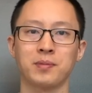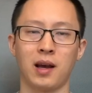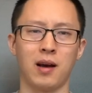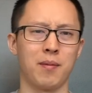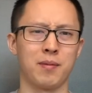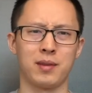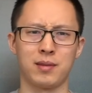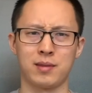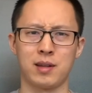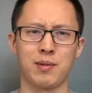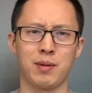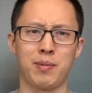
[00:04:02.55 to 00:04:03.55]

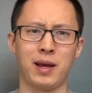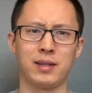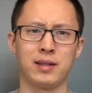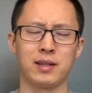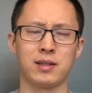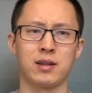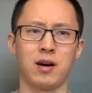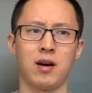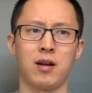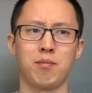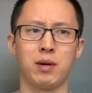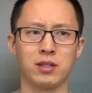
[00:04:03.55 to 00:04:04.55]
some of the basics
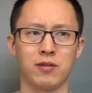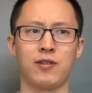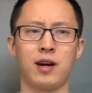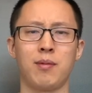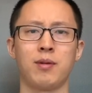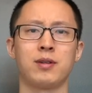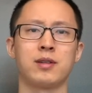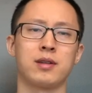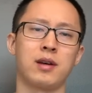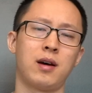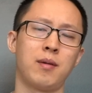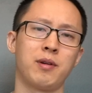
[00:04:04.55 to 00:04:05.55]
on muscle fibers,
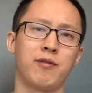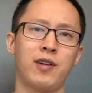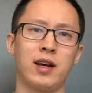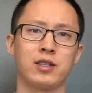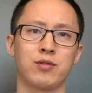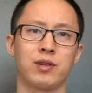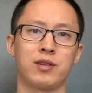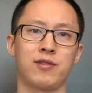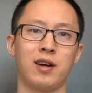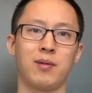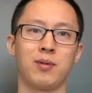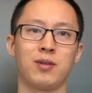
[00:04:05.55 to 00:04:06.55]
your fast twitch
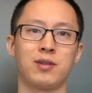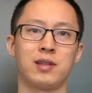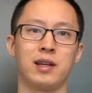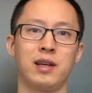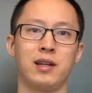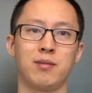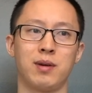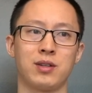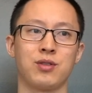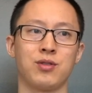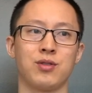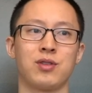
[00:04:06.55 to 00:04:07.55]
fibers in your
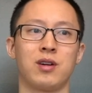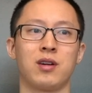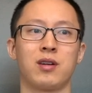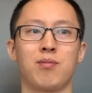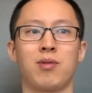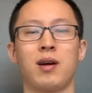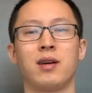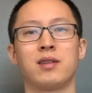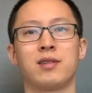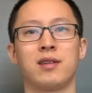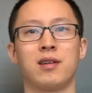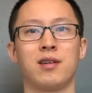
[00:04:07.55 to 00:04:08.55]
muscles are
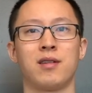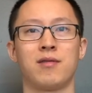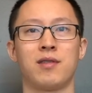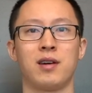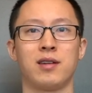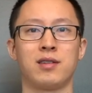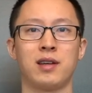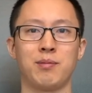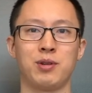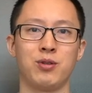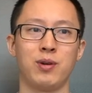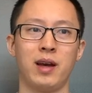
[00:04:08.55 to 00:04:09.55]
comprised of
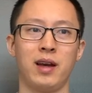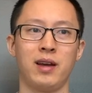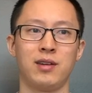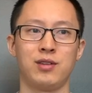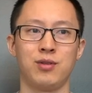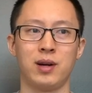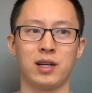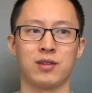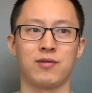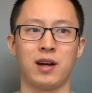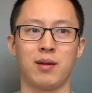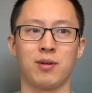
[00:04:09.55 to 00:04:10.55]
type 2A and 2X
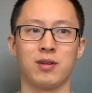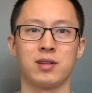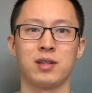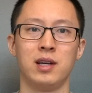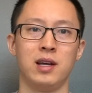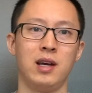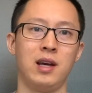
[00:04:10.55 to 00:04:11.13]
fibers,